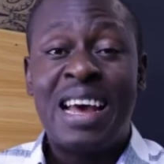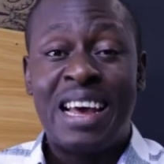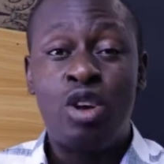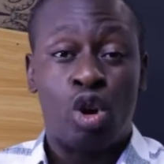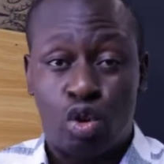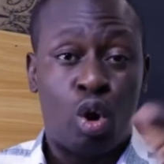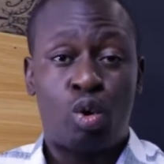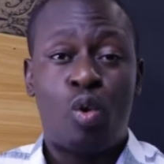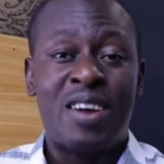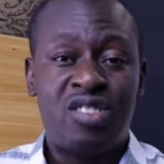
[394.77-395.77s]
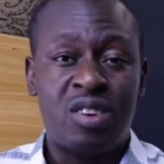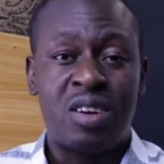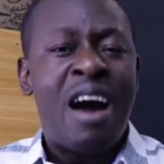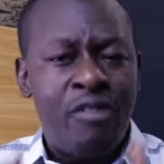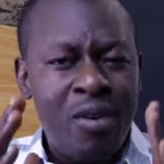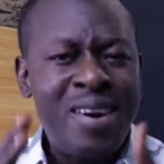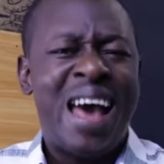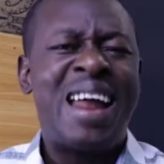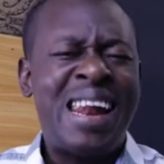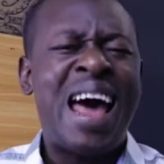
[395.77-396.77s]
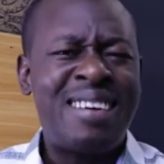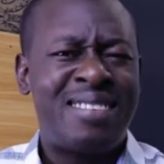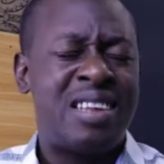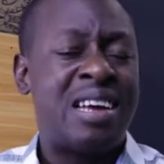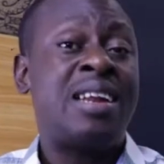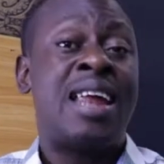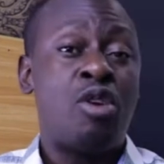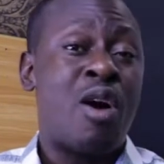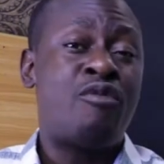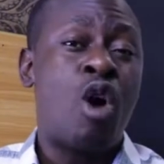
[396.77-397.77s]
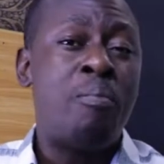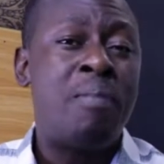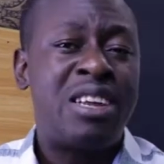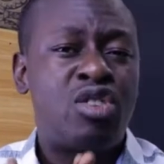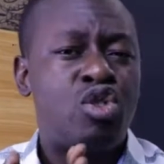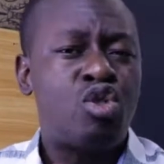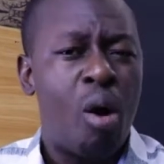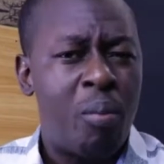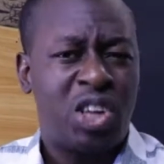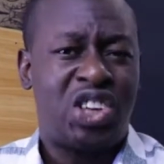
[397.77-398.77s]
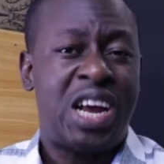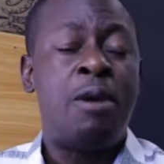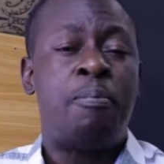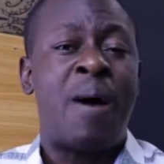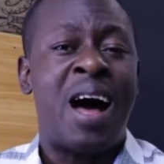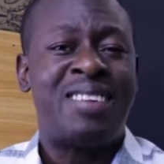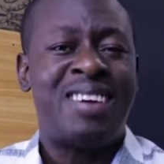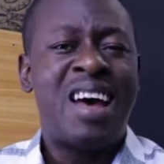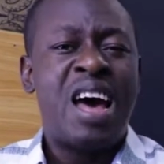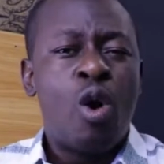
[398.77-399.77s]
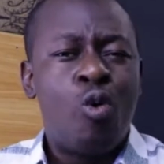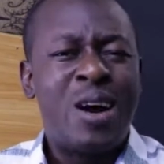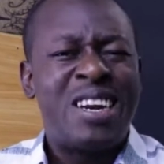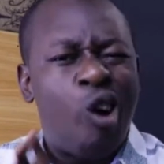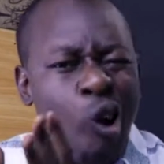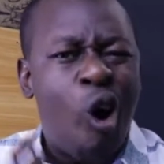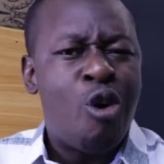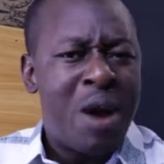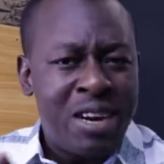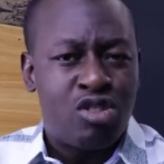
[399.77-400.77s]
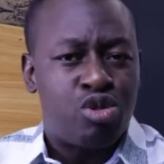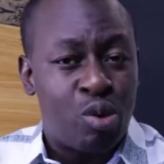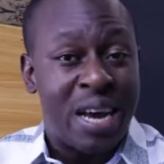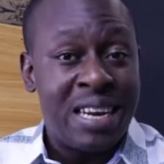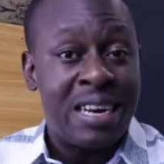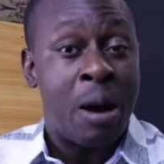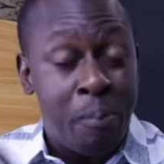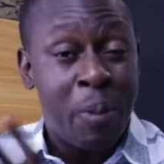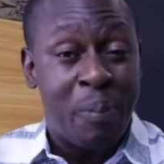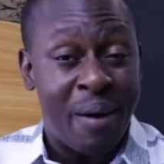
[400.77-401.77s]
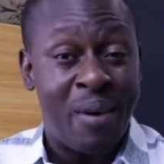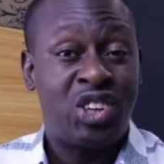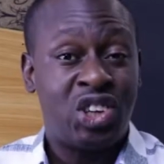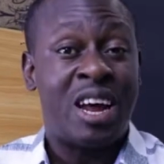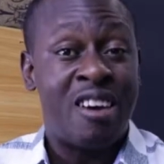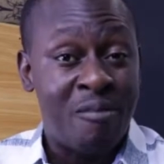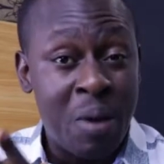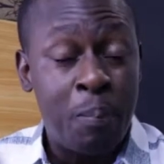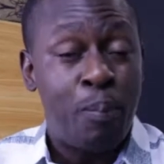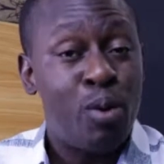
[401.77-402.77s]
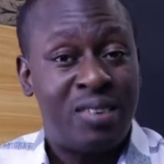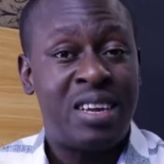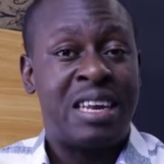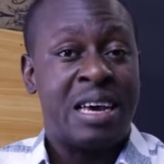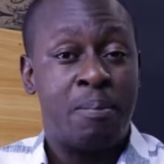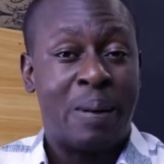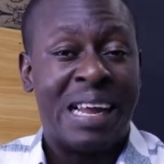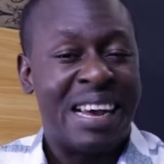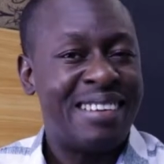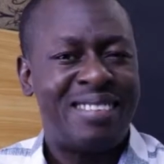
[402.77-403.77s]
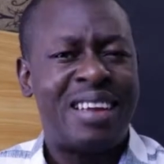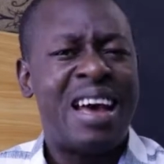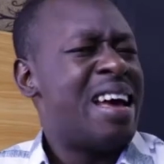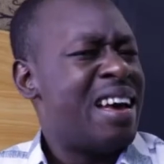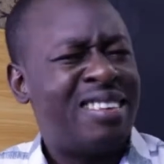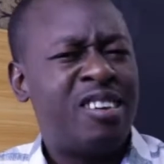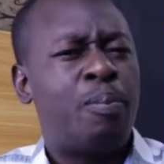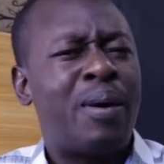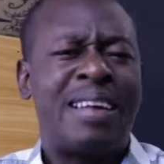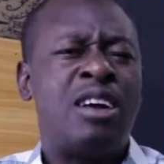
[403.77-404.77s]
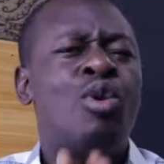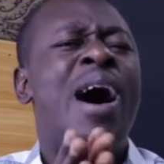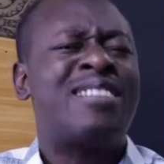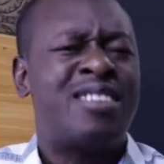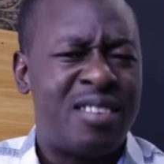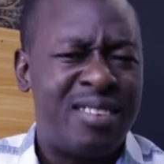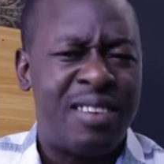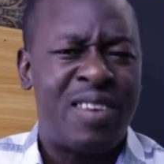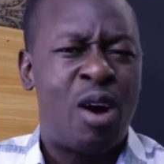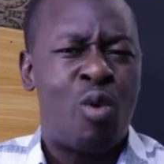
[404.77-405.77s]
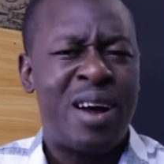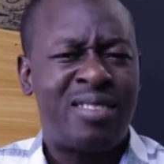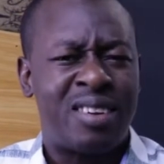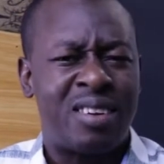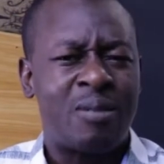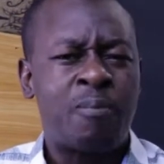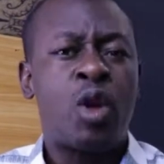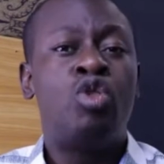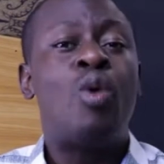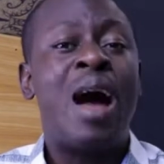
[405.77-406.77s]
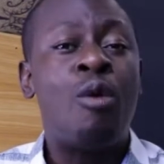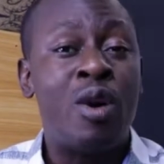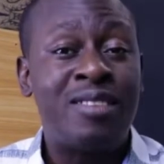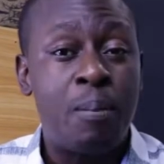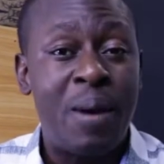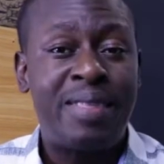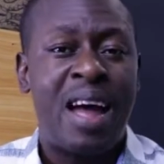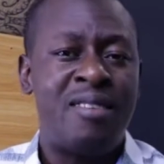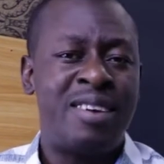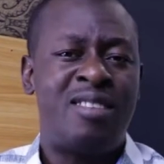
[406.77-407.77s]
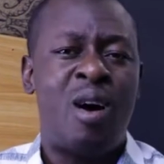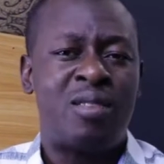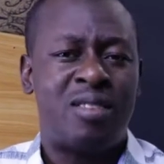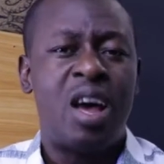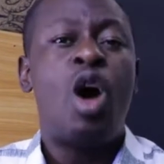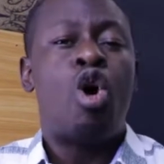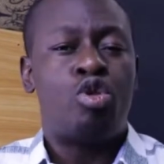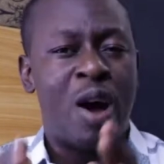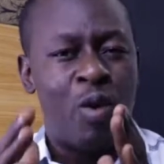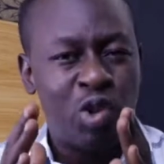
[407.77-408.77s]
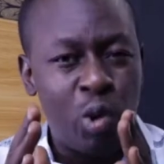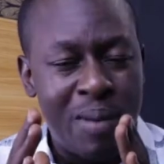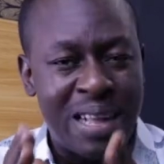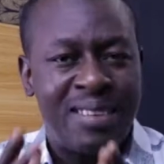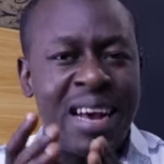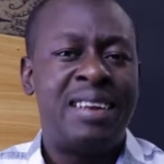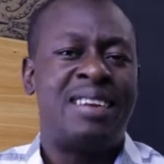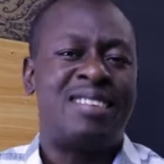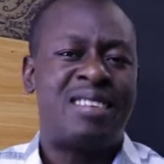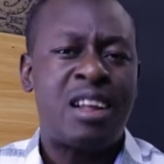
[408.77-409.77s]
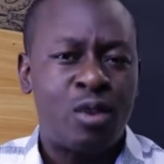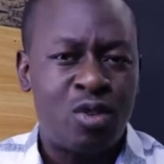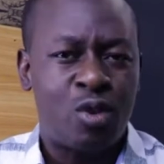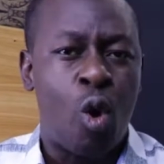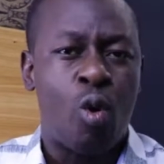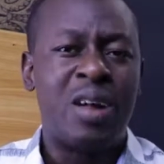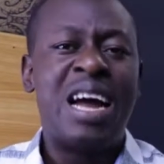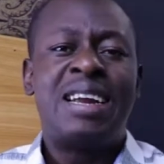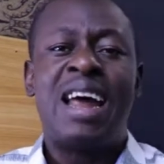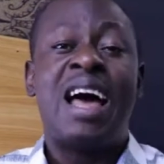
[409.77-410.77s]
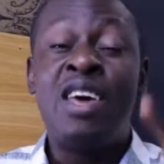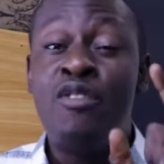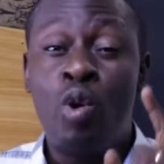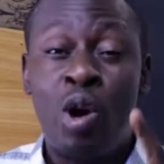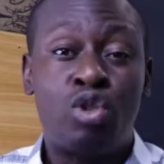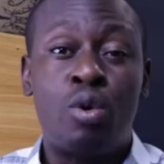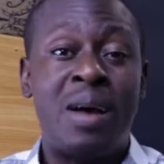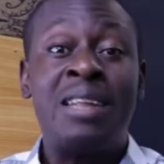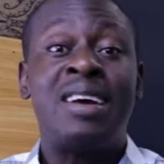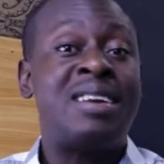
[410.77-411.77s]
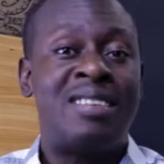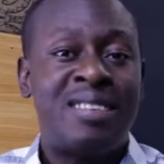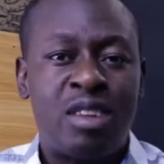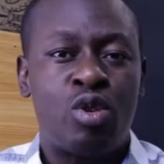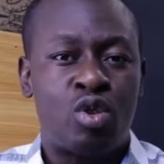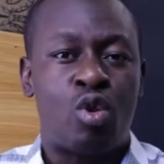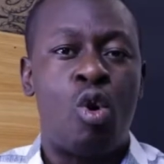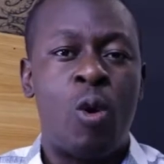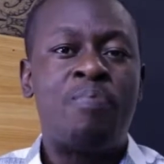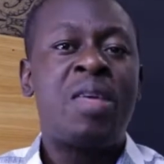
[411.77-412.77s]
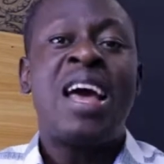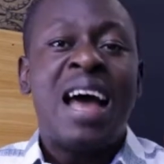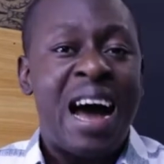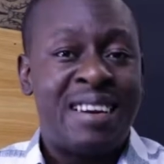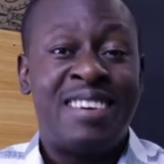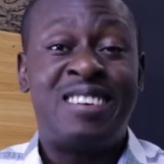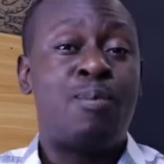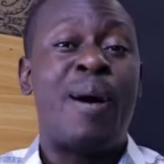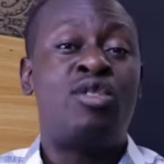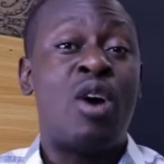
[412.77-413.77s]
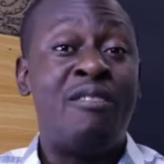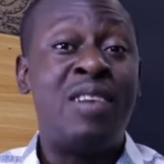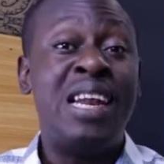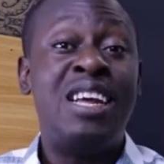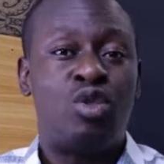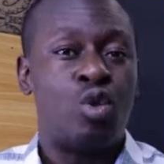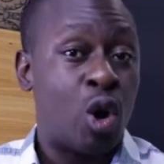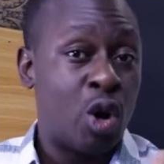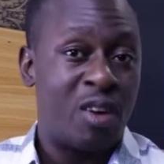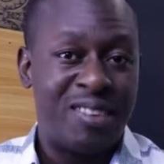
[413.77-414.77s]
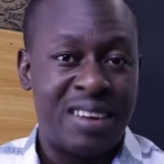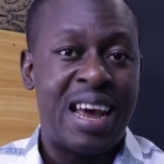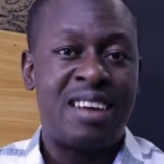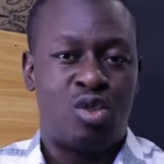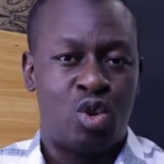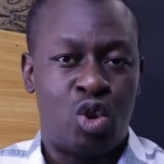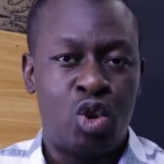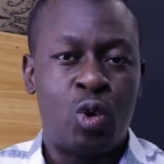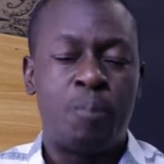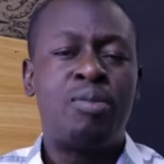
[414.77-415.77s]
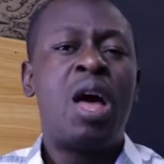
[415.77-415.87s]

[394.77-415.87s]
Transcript: in your third question. Having realized that you have not made so much impact with the current training and preparation that you have been putting in place, it's important you ask yourself that question: do I want a better result, or do I want to maintain the status quo? Now, if you want to maintain the status quo, at this point you have little or nothing else to do.